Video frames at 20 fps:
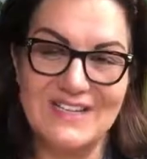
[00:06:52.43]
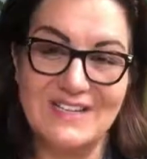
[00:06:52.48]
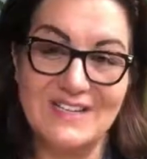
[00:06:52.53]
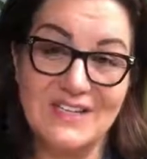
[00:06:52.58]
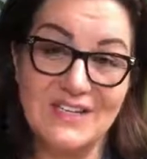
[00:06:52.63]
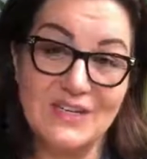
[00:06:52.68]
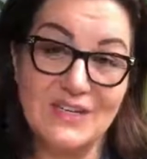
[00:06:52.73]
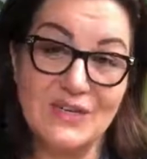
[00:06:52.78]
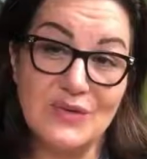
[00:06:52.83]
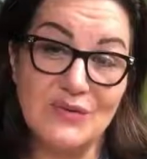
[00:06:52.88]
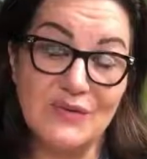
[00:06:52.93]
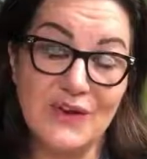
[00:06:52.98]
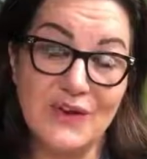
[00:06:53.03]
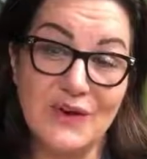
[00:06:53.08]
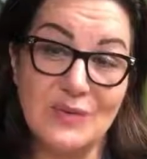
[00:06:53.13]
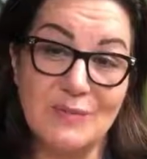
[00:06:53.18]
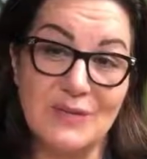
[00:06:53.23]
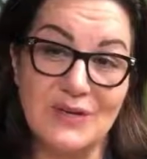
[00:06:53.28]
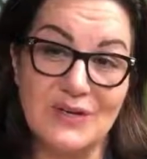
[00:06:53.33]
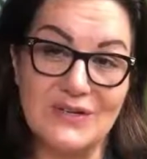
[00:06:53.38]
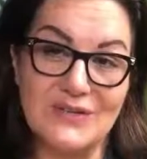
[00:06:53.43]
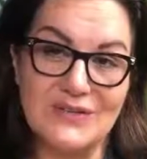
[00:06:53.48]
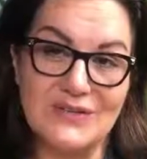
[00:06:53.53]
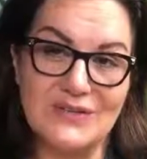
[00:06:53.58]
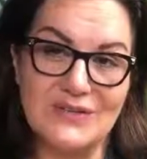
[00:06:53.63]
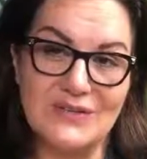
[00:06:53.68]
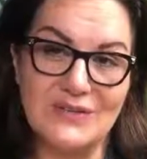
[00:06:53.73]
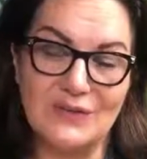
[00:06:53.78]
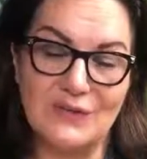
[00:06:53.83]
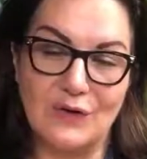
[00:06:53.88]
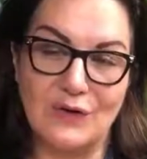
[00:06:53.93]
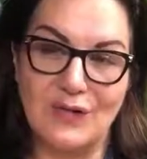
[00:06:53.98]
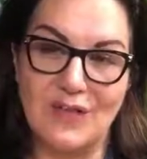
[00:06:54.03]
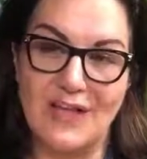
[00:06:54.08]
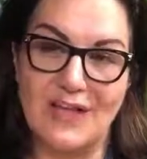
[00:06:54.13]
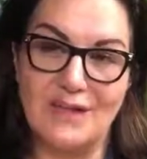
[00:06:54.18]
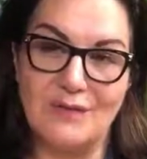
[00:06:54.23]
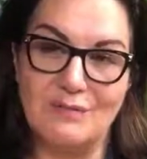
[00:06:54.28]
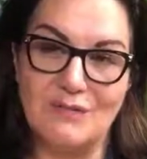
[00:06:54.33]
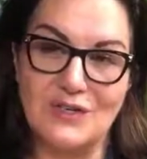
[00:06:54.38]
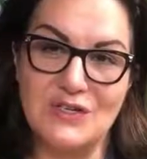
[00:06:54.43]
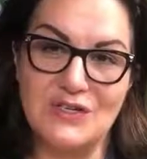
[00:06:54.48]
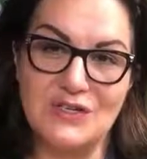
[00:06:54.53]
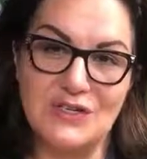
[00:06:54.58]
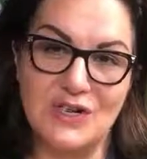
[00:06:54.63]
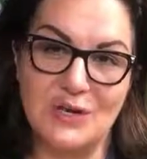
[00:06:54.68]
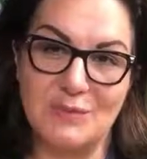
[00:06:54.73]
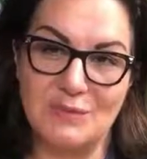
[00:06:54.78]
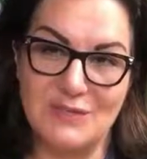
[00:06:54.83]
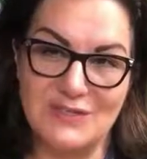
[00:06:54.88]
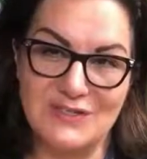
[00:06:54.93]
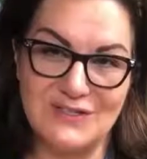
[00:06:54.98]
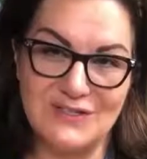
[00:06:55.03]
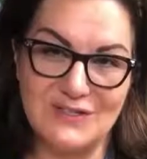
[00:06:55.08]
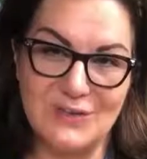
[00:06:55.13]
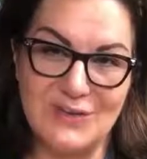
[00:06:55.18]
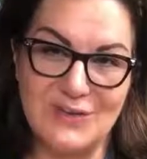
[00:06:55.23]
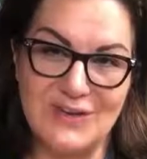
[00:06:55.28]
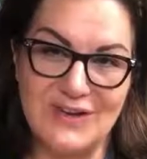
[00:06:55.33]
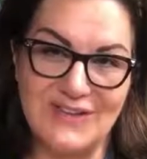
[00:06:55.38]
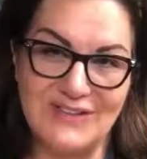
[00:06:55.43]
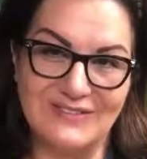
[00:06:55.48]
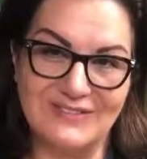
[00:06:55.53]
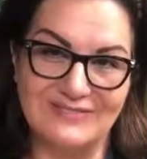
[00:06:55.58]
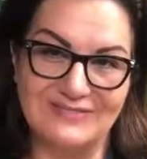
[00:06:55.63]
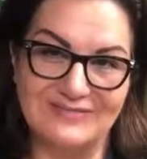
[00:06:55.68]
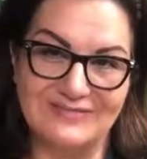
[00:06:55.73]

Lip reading: Thank you very much for letting me share my story.